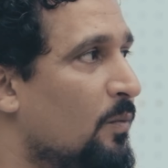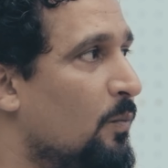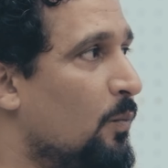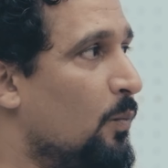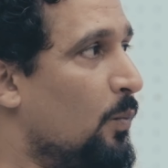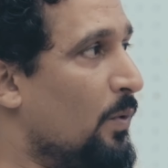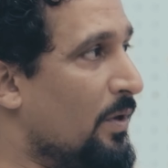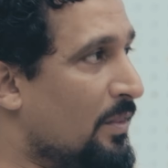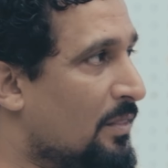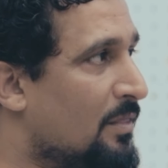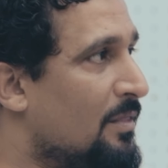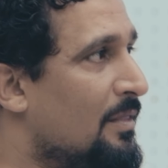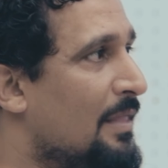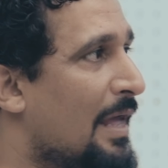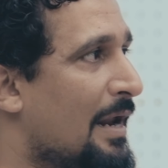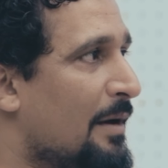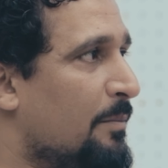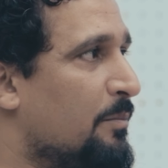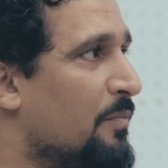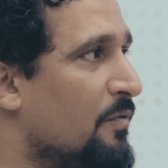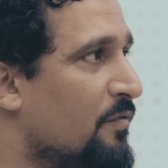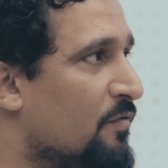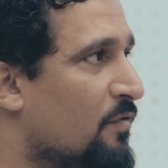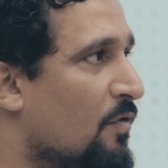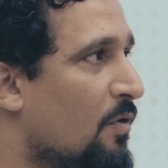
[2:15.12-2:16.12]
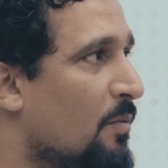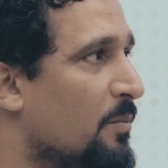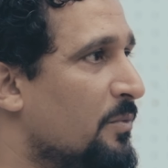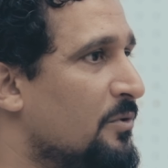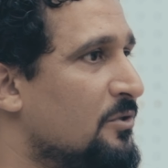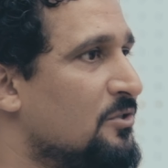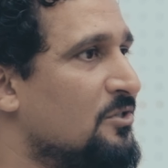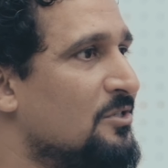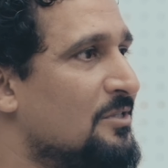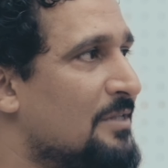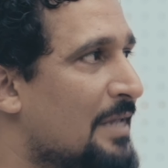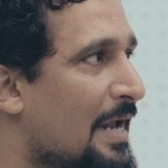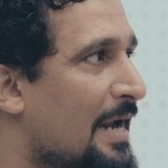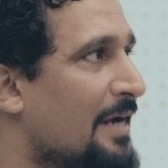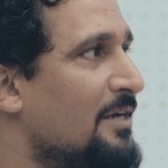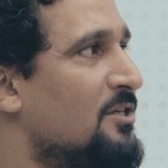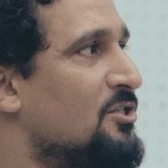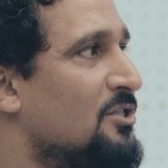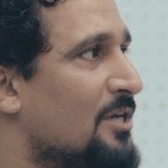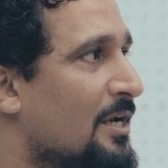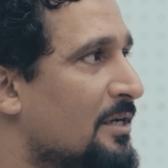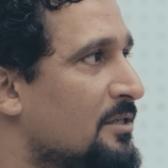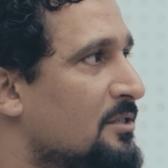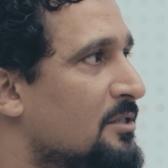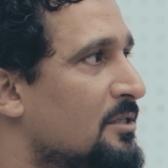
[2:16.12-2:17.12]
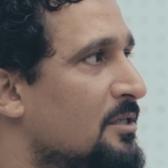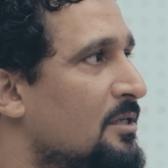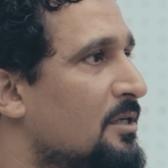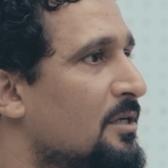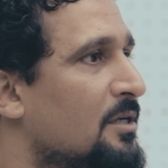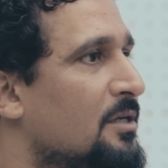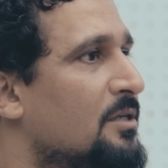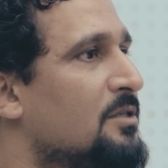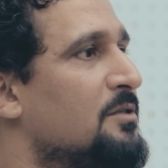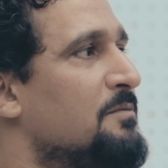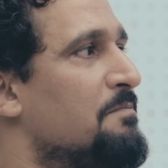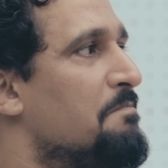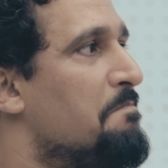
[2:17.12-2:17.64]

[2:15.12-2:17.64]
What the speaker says: With that performance, that chassis is